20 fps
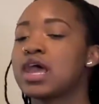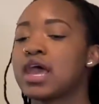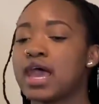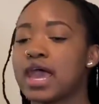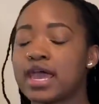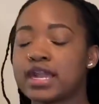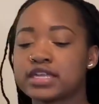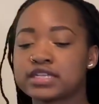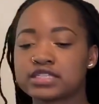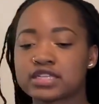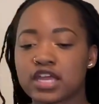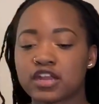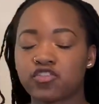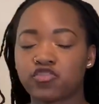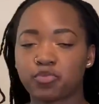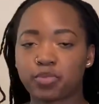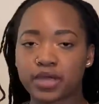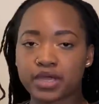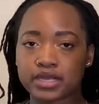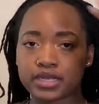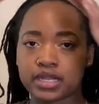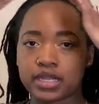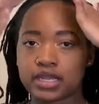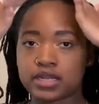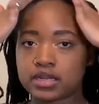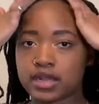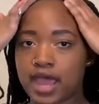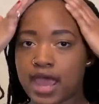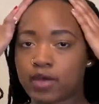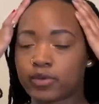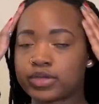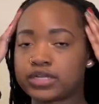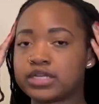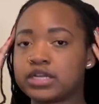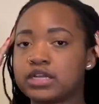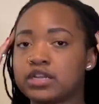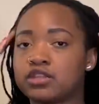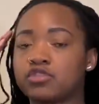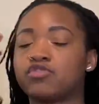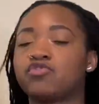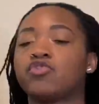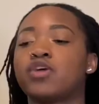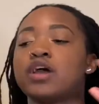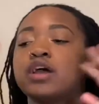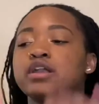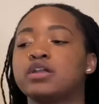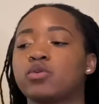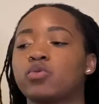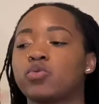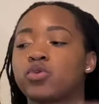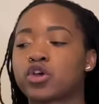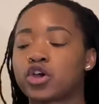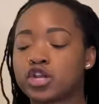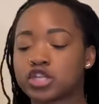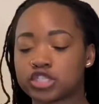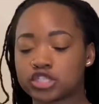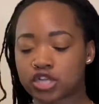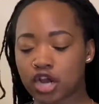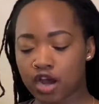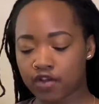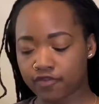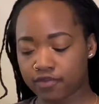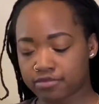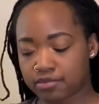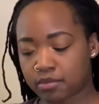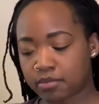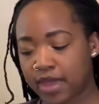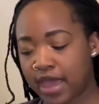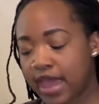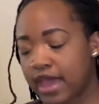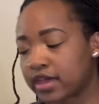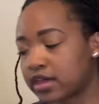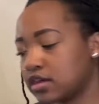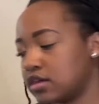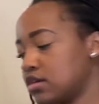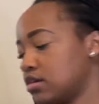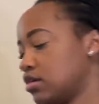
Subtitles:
and instead of putting it how we did in the front, we're gonna start from the back.